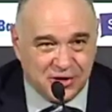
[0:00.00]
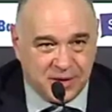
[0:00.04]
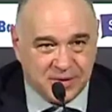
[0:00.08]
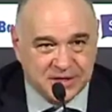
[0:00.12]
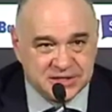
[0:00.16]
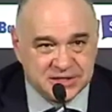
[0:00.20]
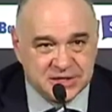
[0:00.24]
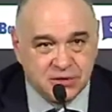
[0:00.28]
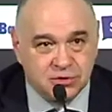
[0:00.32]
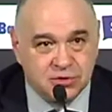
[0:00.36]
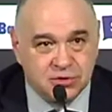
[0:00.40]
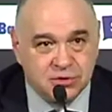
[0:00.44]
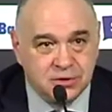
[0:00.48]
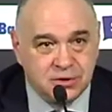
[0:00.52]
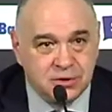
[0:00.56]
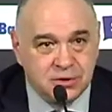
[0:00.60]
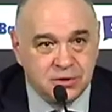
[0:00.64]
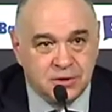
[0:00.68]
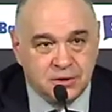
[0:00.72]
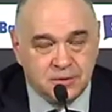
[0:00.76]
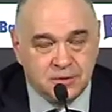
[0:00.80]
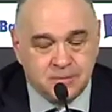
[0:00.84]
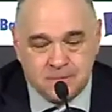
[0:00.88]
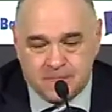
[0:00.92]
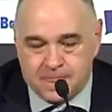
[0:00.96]

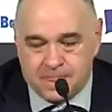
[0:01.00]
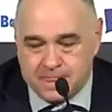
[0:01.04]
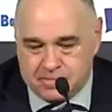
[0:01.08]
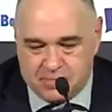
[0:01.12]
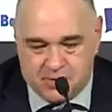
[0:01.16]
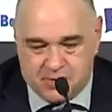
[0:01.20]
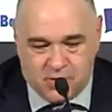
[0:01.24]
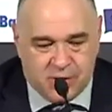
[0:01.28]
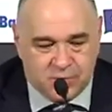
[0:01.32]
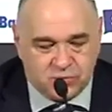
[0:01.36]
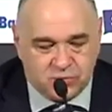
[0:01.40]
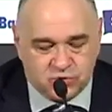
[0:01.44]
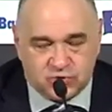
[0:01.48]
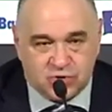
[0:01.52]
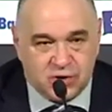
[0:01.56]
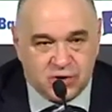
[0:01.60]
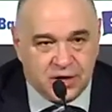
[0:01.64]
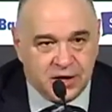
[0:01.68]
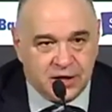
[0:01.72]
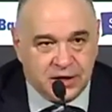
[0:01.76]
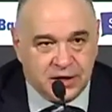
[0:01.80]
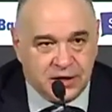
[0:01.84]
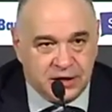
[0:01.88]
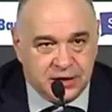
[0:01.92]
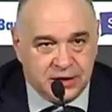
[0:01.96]
throws, well, he must
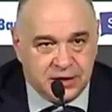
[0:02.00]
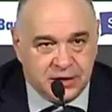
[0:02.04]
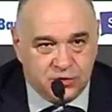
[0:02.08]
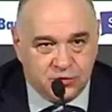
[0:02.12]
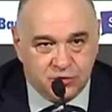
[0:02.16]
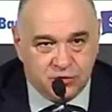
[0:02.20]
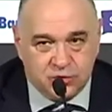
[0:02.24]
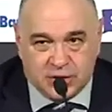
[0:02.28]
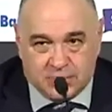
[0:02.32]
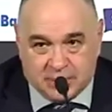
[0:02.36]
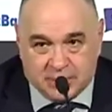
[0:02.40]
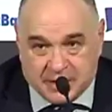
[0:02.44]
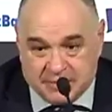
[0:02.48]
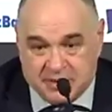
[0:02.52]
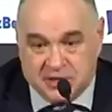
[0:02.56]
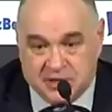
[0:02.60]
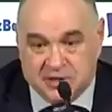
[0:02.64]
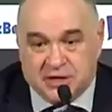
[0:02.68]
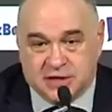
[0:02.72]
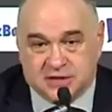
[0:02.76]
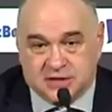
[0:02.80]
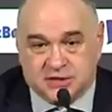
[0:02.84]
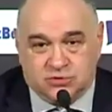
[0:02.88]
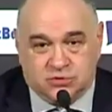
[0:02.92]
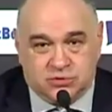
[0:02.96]
be upset. He's
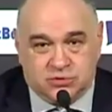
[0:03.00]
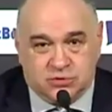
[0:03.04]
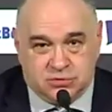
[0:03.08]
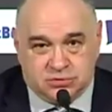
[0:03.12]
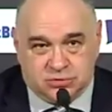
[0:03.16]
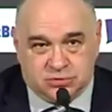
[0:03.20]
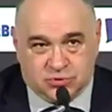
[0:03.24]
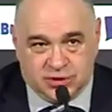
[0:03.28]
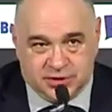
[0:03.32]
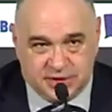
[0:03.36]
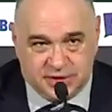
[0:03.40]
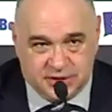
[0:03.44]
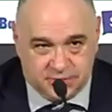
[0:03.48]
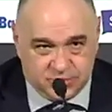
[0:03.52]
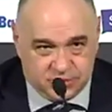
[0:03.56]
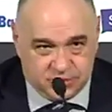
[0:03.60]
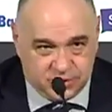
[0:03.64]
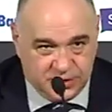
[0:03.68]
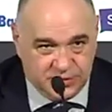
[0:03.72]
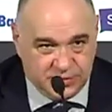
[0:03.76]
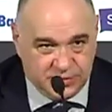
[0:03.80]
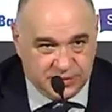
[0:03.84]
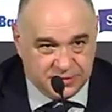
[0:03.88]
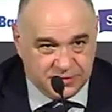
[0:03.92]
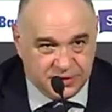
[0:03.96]
aware of what
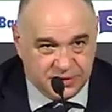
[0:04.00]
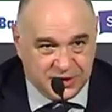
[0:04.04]
happened.